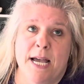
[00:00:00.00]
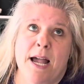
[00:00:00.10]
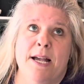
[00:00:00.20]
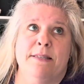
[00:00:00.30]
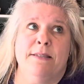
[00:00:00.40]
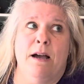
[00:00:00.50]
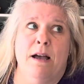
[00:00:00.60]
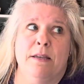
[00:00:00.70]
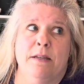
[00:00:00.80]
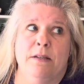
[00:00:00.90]
has
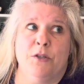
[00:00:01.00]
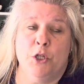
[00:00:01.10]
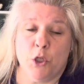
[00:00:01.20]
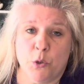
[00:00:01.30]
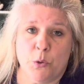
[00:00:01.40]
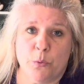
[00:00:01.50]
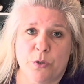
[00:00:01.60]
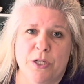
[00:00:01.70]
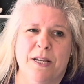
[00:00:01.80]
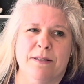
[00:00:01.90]
done 2.
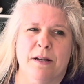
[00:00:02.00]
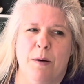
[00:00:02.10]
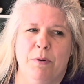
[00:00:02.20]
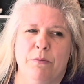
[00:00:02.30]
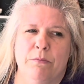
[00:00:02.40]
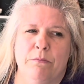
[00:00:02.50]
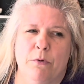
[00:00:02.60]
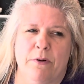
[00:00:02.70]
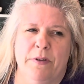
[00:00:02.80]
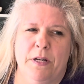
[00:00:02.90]
She has a couple
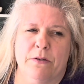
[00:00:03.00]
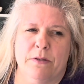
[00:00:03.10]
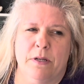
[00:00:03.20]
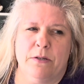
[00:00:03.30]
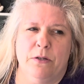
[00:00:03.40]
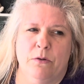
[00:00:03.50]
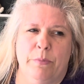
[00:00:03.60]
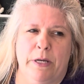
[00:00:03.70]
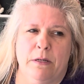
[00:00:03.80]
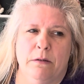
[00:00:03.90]
more videos than 2,
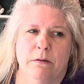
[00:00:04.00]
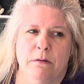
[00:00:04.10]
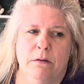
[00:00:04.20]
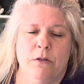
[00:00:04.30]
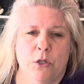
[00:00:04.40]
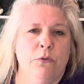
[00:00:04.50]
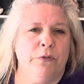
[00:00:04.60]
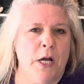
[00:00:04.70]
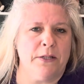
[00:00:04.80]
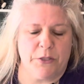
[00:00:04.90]
but 2
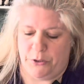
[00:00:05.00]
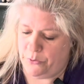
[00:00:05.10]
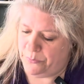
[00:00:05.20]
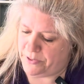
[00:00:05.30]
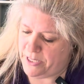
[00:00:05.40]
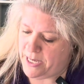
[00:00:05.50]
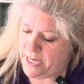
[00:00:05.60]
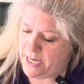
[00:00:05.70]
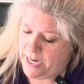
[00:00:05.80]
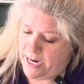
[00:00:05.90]
floss tubes.
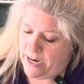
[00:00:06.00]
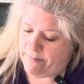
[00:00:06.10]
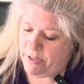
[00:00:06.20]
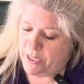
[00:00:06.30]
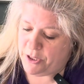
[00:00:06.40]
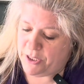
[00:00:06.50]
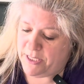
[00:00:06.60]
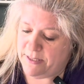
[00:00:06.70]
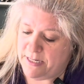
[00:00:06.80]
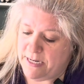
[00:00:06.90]

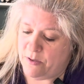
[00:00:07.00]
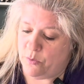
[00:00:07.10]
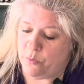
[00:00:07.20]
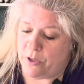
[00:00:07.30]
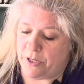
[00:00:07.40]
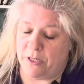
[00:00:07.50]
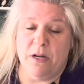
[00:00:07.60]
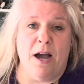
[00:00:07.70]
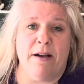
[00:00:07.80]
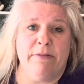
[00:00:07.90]
She's needlework
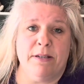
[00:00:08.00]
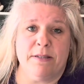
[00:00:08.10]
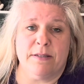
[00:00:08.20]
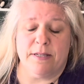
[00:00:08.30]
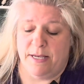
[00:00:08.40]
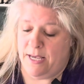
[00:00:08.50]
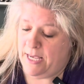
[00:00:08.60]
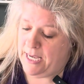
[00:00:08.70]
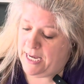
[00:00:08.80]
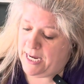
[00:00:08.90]
novice,
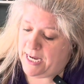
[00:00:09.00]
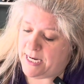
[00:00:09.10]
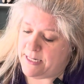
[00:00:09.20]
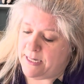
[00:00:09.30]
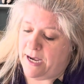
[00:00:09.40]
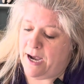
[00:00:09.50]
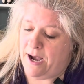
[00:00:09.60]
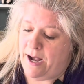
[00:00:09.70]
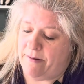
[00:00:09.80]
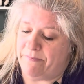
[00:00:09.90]
and
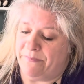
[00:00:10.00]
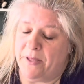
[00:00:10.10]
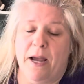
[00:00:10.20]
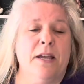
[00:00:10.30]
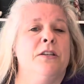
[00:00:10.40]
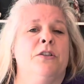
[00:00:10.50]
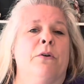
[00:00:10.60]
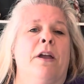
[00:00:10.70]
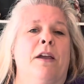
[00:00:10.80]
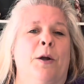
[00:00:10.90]
I
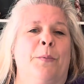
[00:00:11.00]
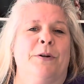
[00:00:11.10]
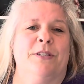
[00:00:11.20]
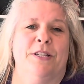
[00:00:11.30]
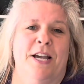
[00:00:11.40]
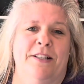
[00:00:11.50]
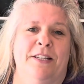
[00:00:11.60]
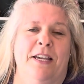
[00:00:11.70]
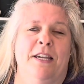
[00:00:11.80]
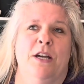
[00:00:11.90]
enjoy her
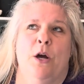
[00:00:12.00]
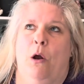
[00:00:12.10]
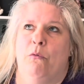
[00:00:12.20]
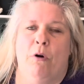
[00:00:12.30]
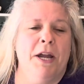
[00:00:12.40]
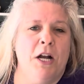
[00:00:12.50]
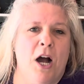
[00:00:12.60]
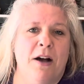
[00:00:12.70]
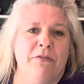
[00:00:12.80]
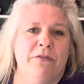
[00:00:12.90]
personality right
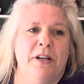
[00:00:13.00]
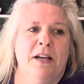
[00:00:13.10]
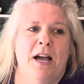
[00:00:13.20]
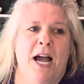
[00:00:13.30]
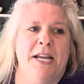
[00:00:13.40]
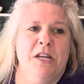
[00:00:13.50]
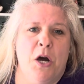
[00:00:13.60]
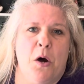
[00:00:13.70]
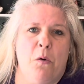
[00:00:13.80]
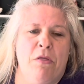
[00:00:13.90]
off. I
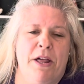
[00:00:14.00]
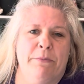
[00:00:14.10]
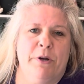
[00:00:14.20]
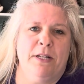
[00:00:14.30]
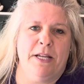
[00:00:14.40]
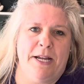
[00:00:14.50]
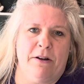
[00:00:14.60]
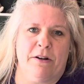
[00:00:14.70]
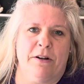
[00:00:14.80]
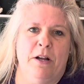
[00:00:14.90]
know that I'm going to like
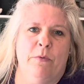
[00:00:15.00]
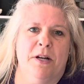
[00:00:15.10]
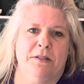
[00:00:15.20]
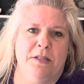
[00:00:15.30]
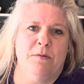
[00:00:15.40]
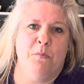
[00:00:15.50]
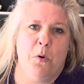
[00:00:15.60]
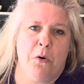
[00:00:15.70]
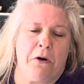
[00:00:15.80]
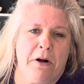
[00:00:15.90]
her and want to see
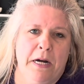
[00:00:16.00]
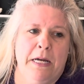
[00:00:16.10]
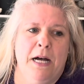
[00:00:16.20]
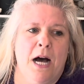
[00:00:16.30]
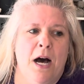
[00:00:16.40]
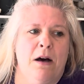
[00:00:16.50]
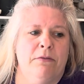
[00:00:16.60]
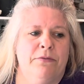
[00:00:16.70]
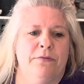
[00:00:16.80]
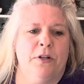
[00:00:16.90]
more
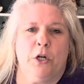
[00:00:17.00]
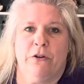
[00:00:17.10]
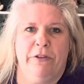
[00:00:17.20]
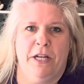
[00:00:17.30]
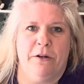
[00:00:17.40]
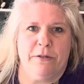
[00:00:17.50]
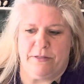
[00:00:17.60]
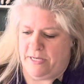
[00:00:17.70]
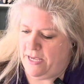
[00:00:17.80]
of her videos.